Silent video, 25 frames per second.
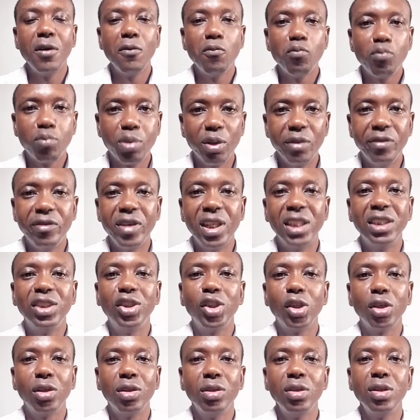
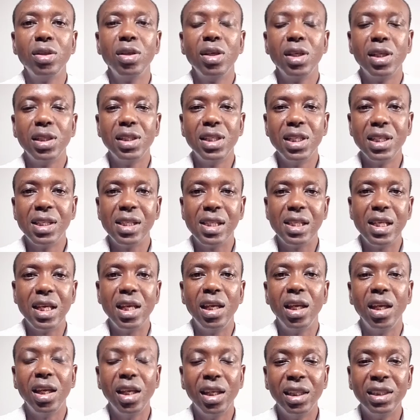Prevention they
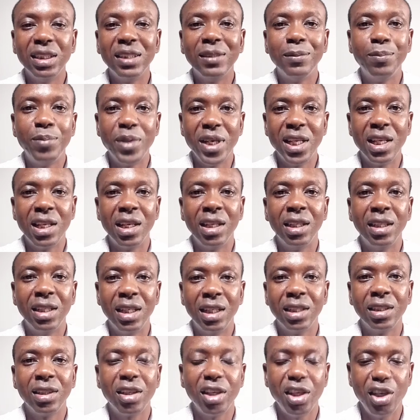say is better
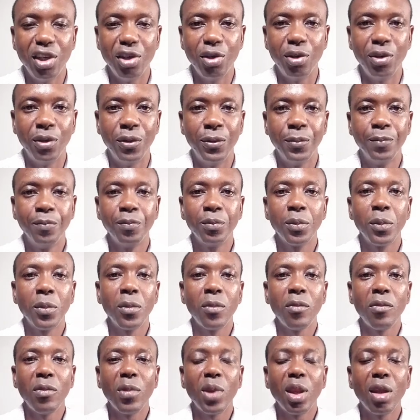than cure.
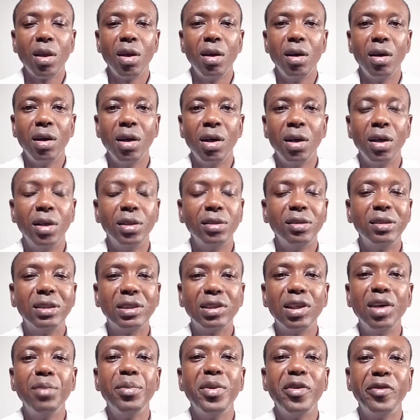Uh,
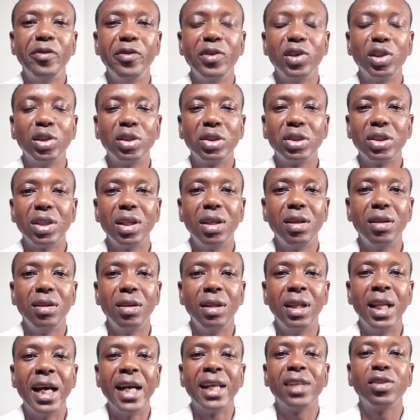some of us
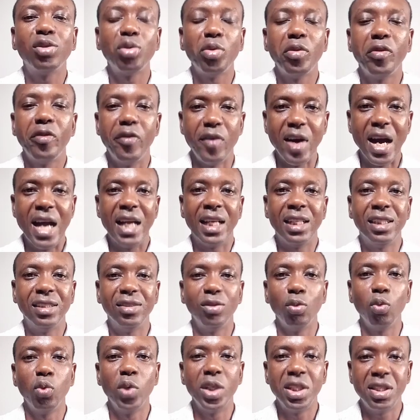like to fight
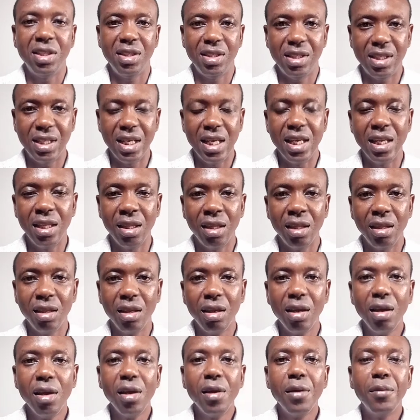with sin,
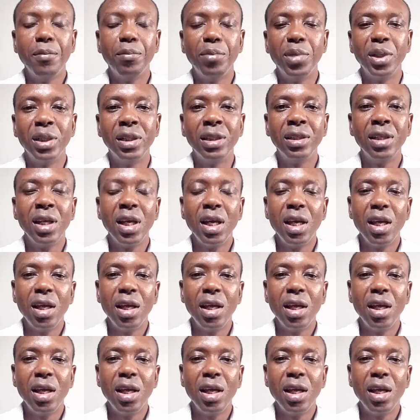but